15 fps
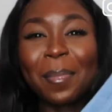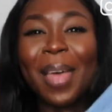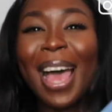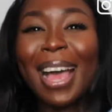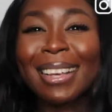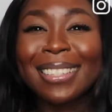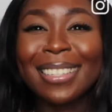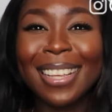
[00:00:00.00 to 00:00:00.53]

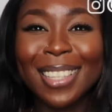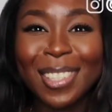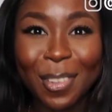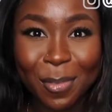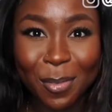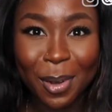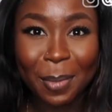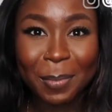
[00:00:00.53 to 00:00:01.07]
accents
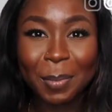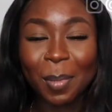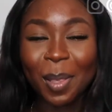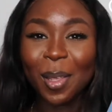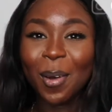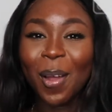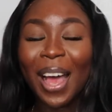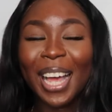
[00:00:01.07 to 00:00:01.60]
of rips, but
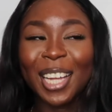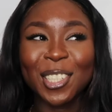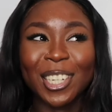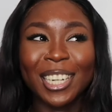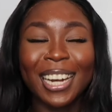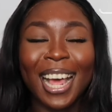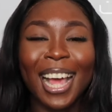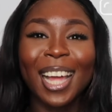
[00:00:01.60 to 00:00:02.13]
they're not
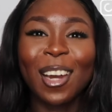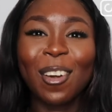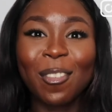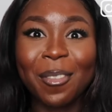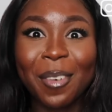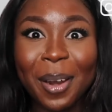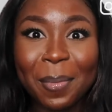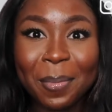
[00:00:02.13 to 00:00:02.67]
actually like
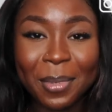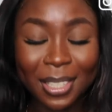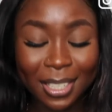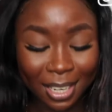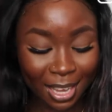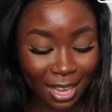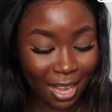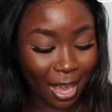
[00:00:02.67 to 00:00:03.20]

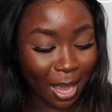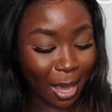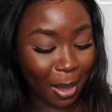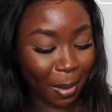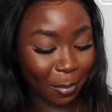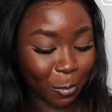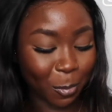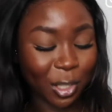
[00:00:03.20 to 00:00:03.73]
ripped,
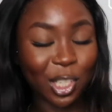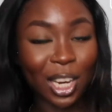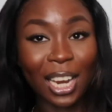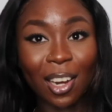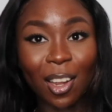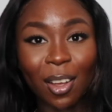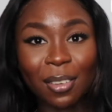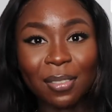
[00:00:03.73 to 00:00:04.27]
which I
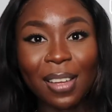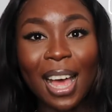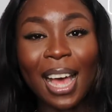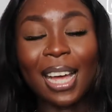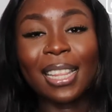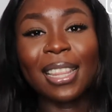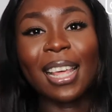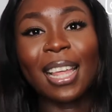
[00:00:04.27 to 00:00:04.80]
love. And